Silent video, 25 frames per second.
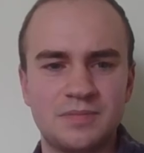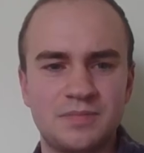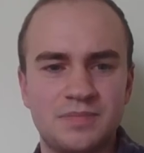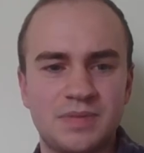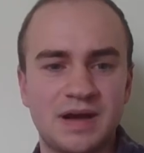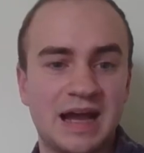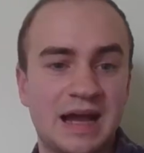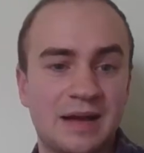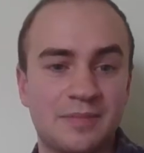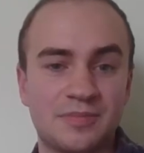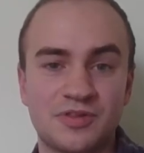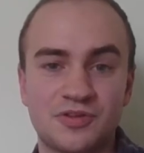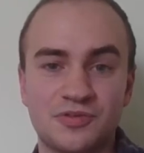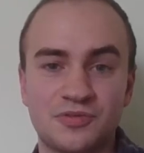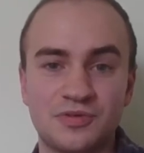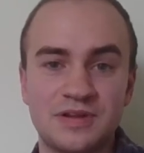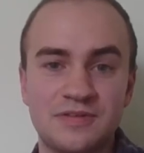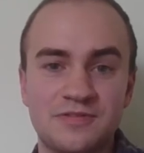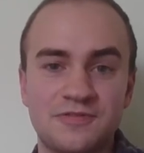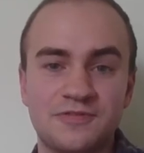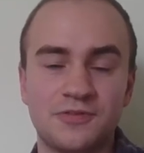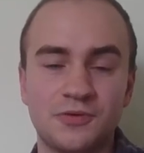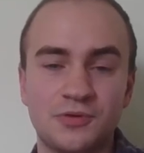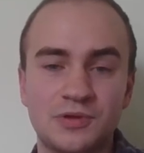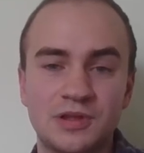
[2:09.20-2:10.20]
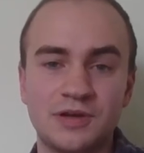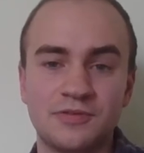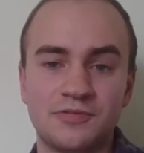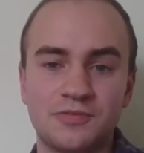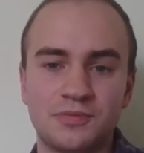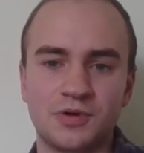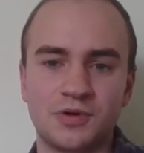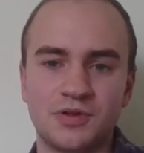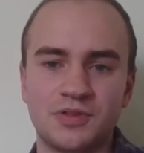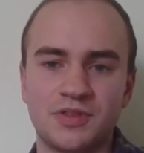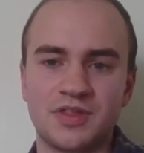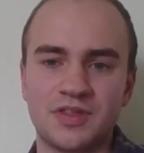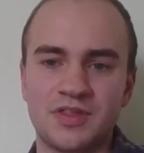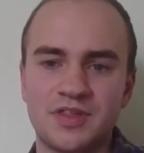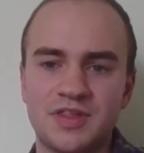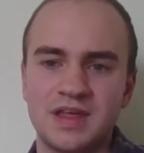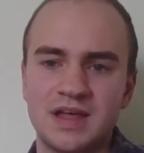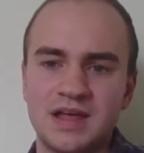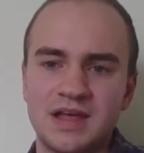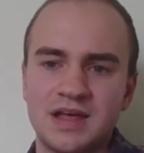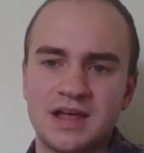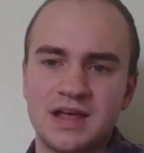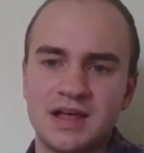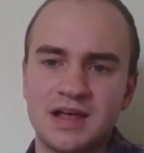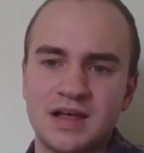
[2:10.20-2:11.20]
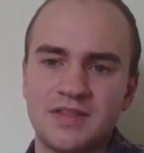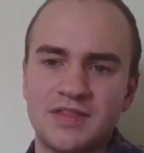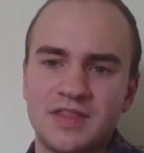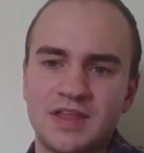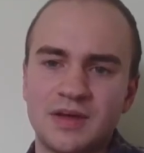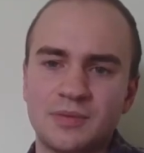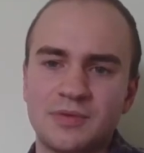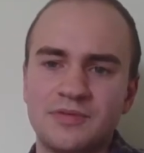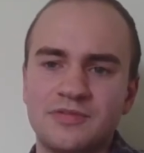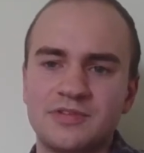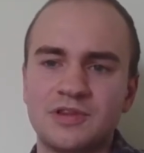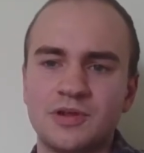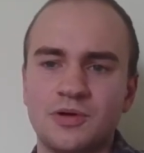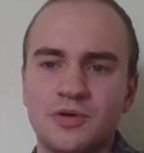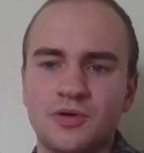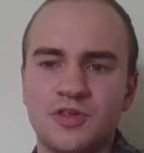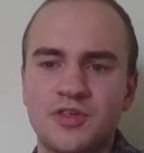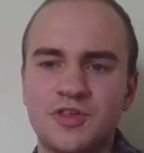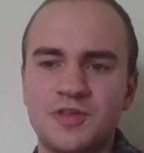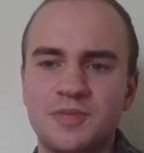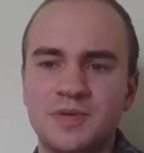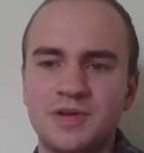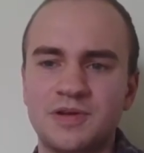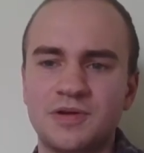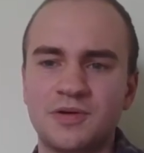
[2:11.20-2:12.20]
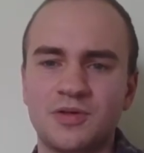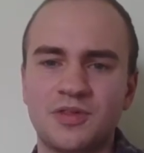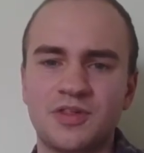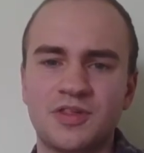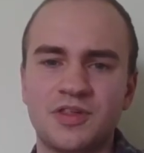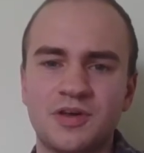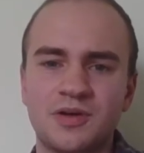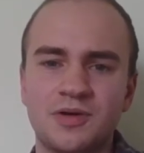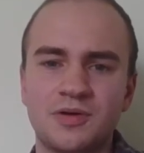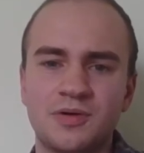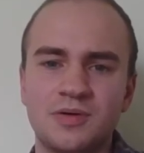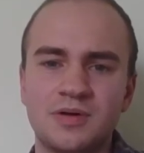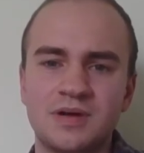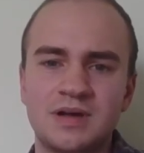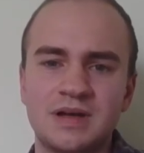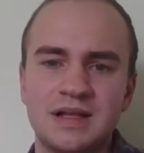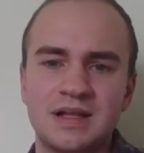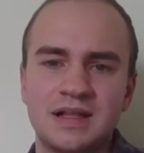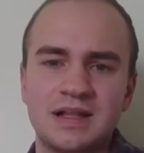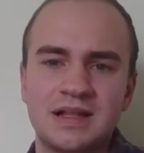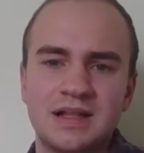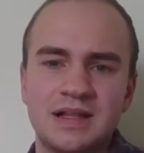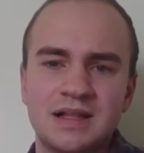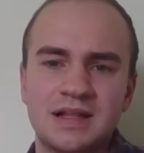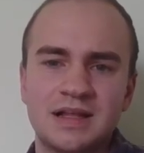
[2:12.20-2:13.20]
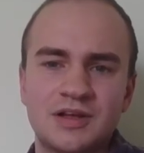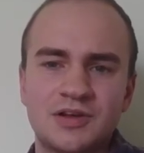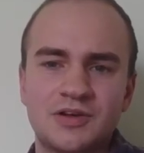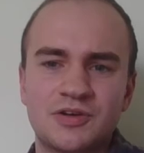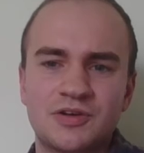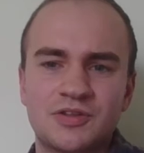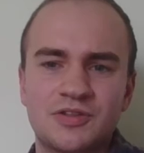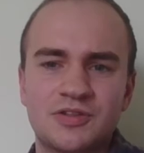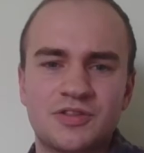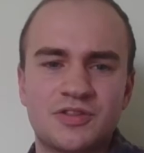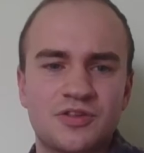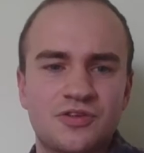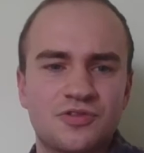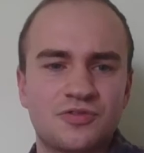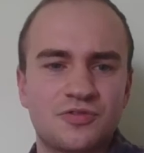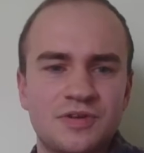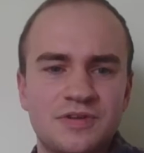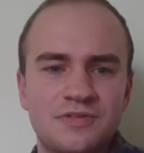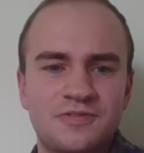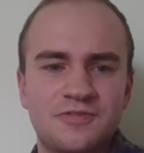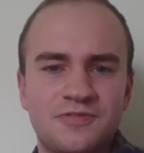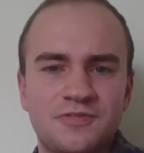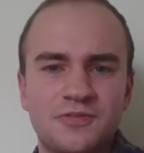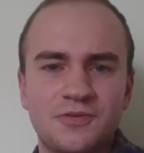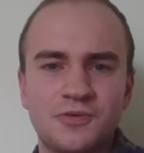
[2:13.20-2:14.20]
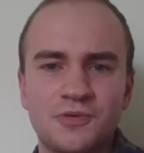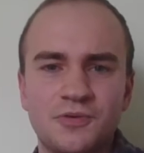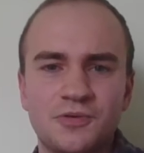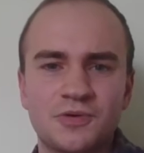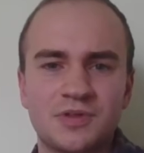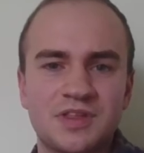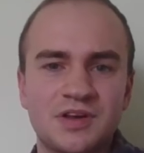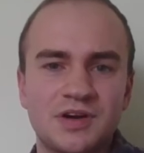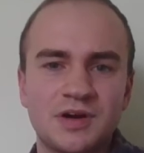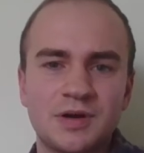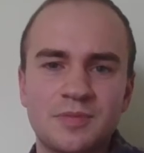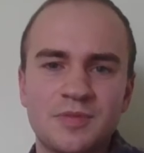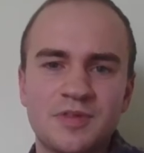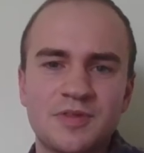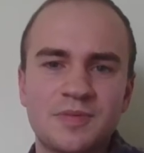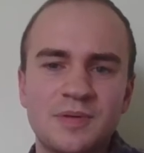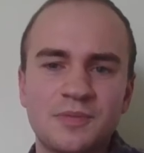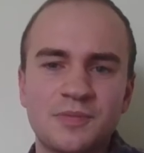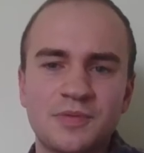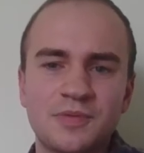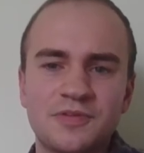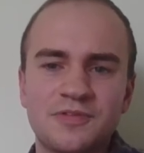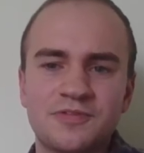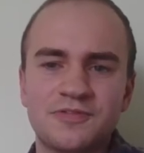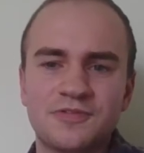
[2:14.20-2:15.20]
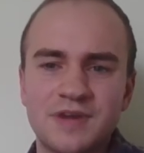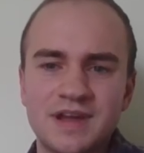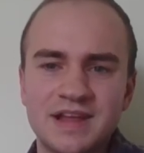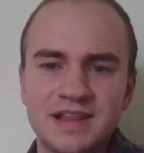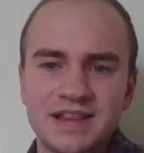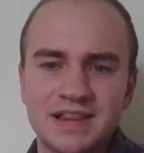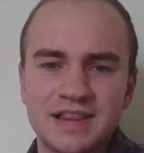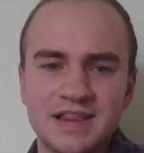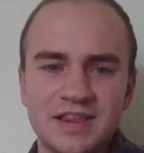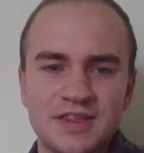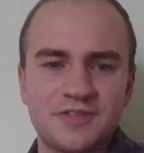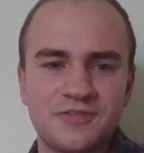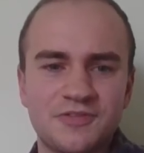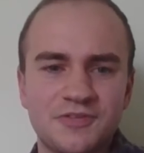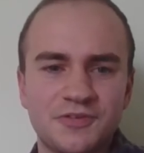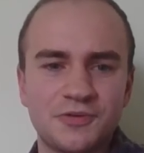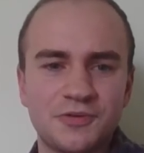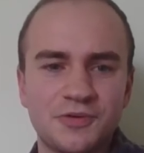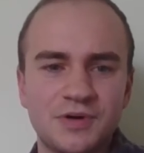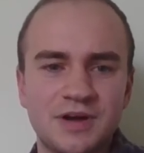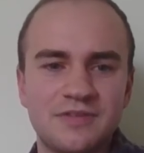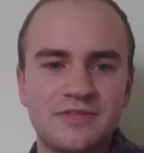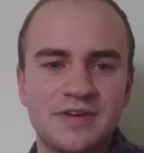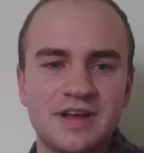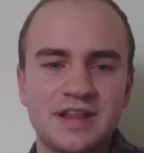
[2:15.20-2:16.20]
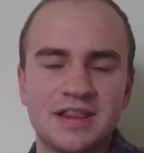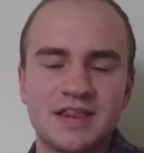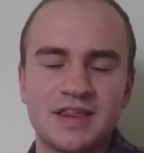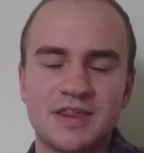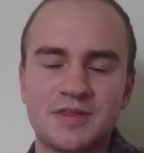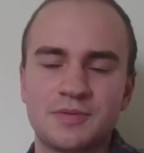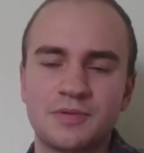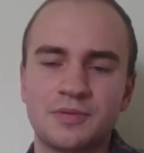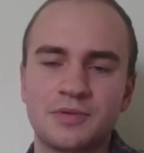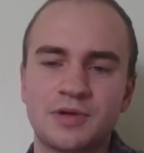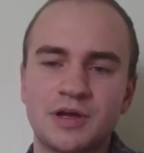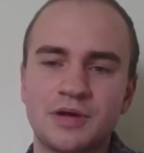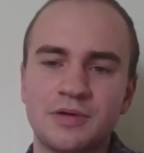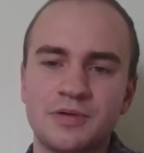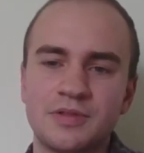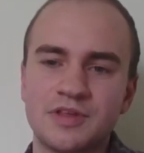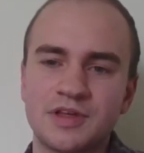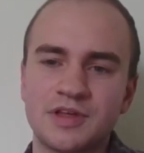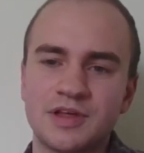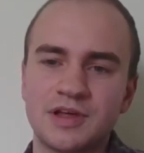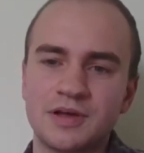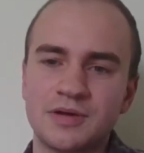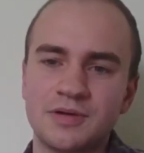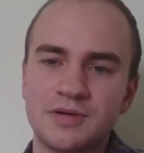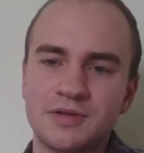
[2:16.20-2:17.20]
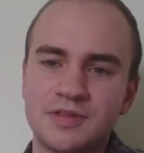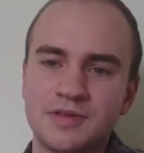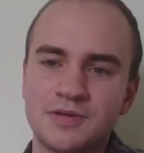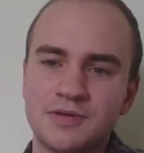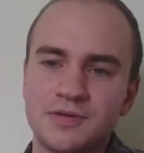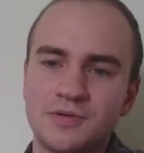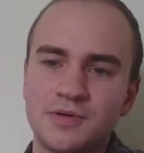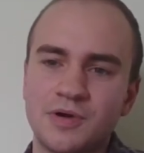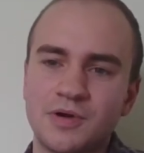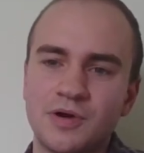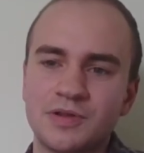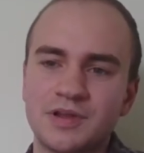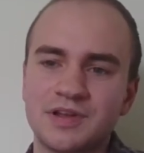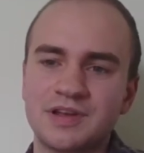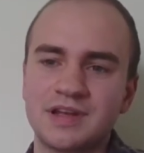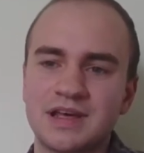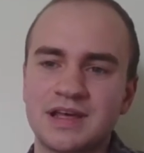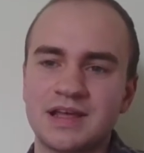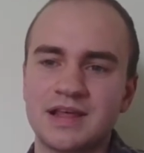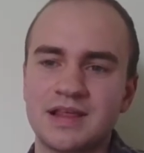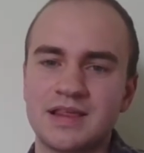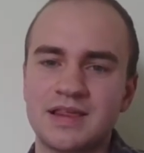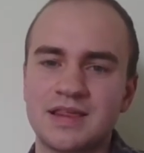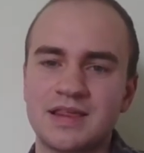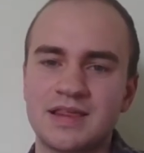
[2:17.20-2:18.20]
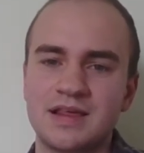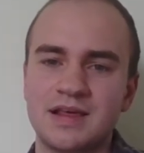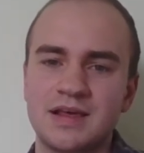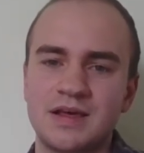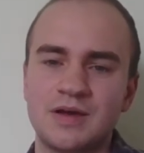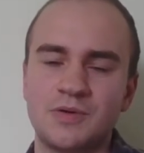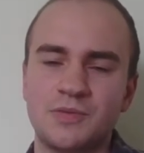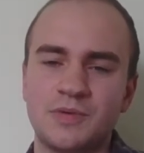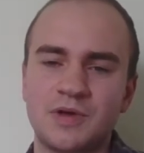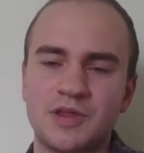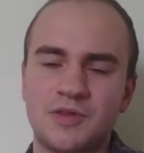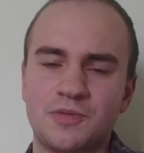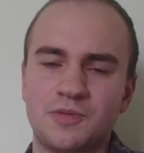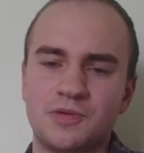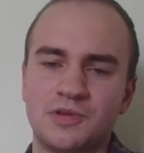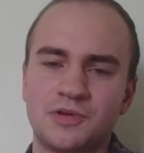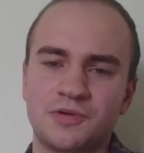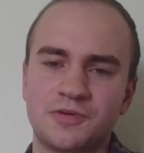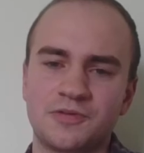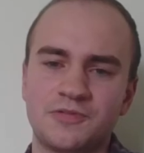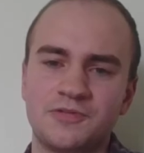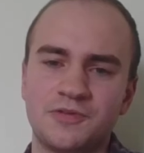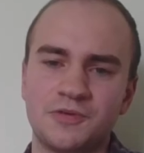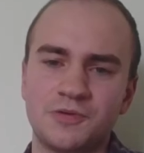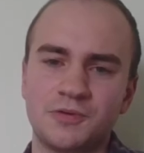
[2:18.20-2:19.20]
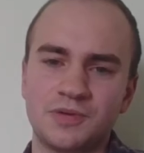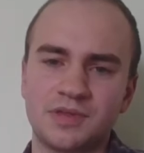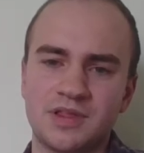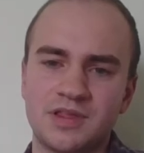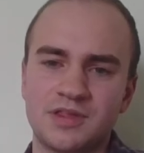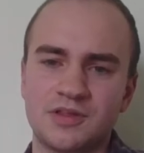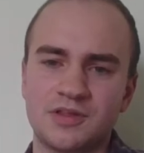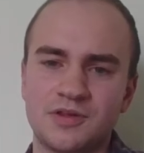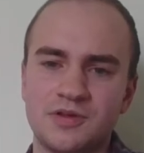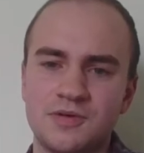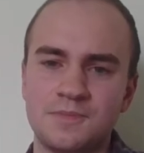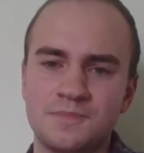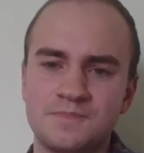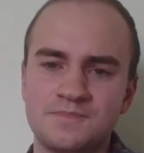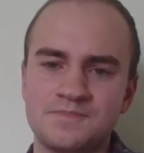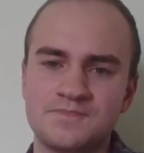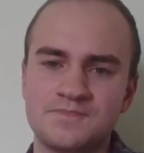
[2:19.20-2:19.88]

Perhaps grief for loved ones that we've lost, but also grief for time spent with friends, for events we're going to go to, holidays which we'll look forward to.